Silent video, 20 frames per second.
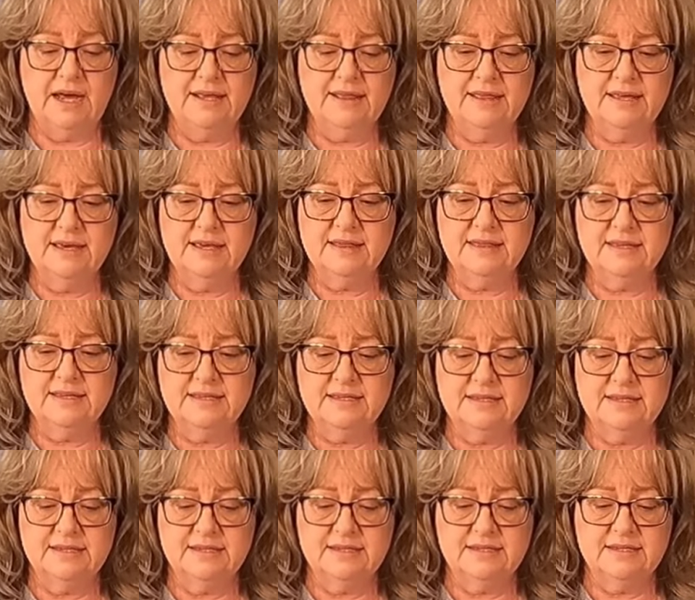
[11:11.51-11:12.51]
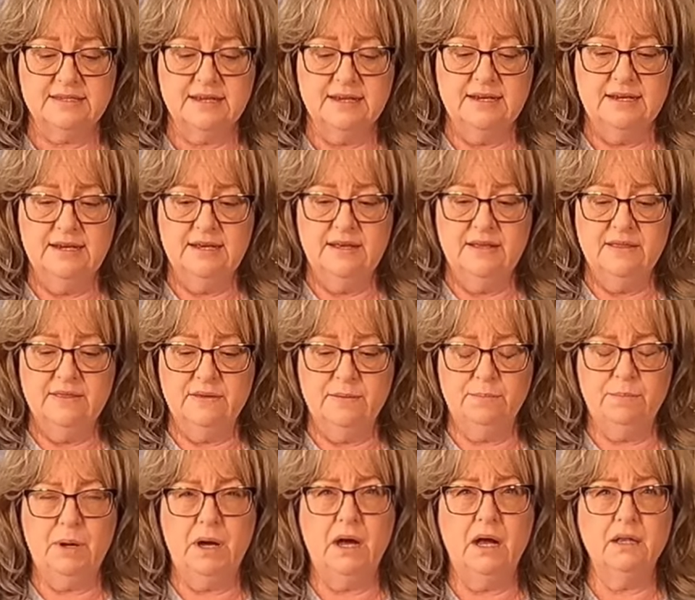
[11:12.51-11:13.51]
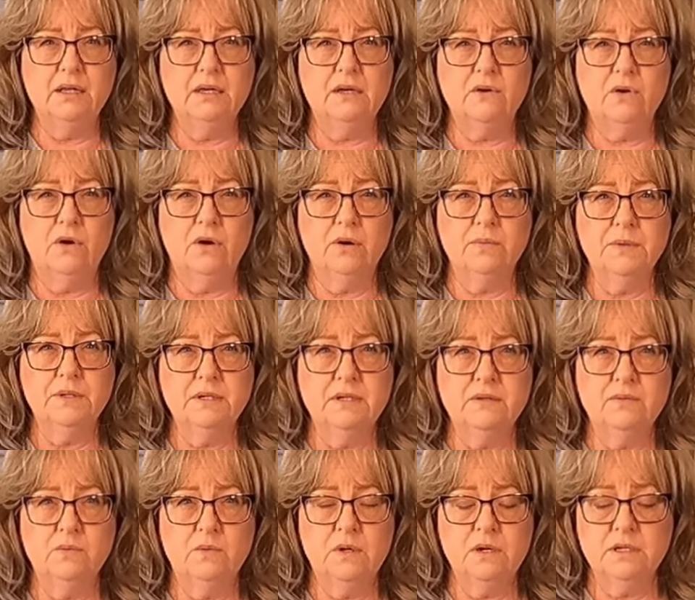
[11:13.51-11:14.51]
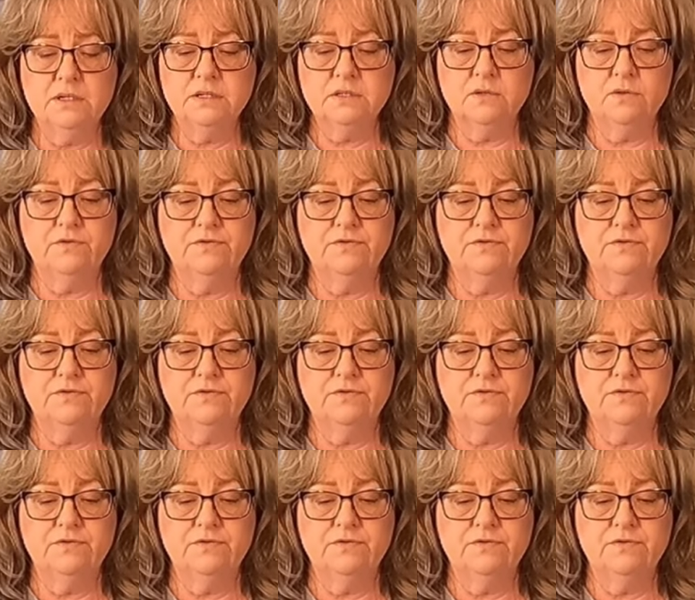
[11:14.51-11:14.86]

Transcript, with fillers: I think this is the polycarbonate ones.